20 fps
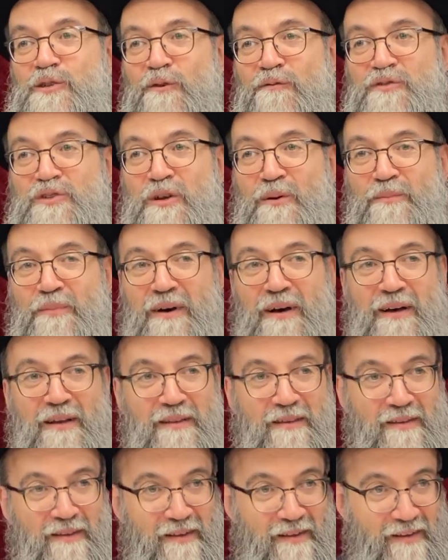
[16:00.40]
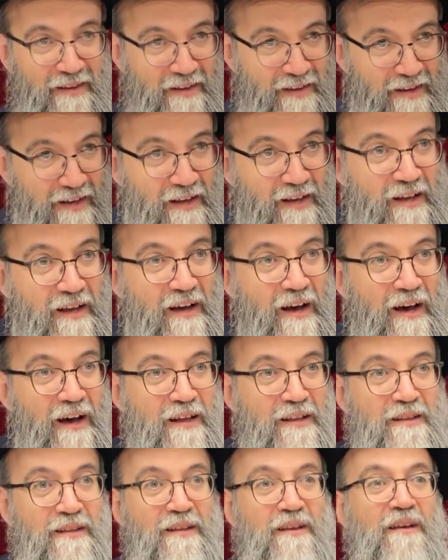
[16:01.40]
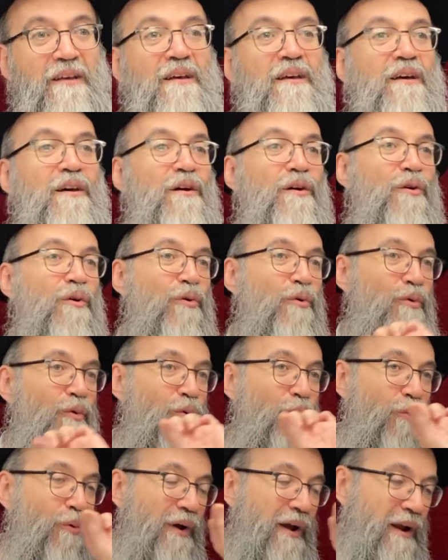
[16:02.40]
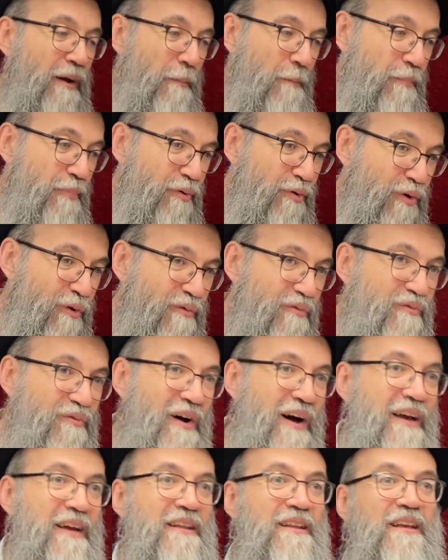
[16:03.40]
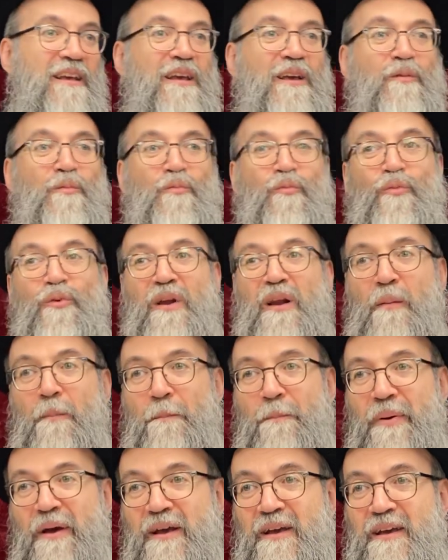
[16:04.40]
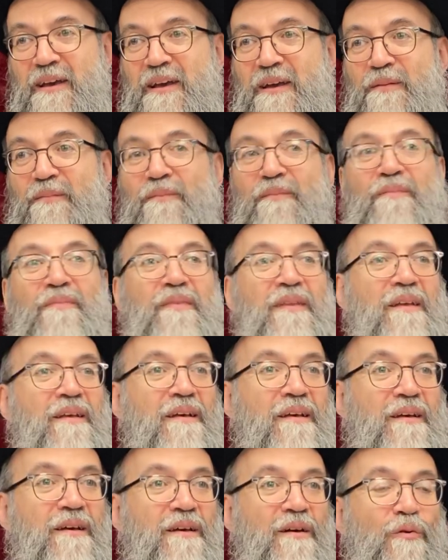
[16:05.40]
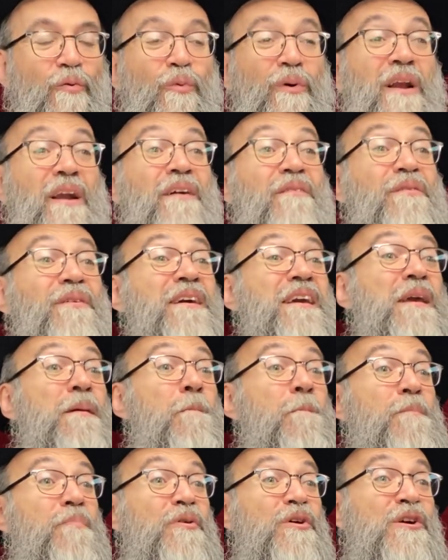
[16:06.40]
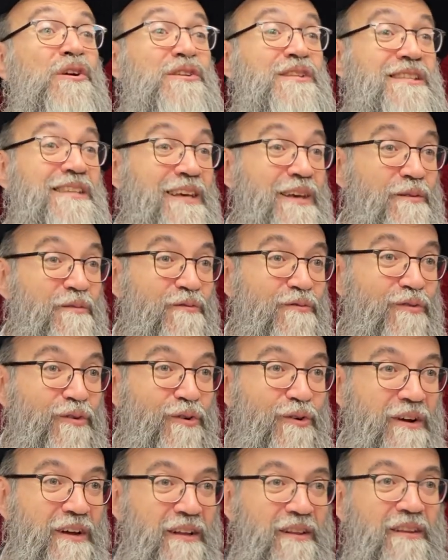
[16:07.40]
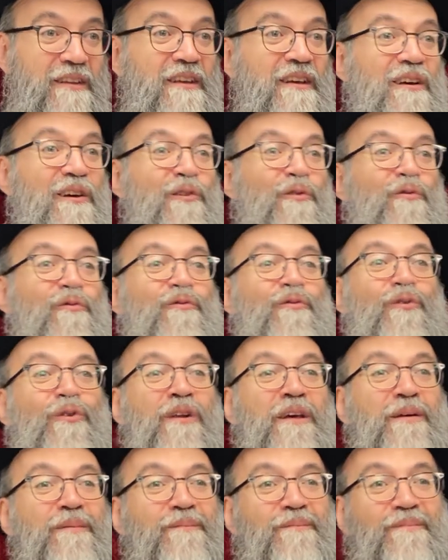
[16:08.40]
of Shabbat, God will provide him, will pay him, will reimburse him for it fully.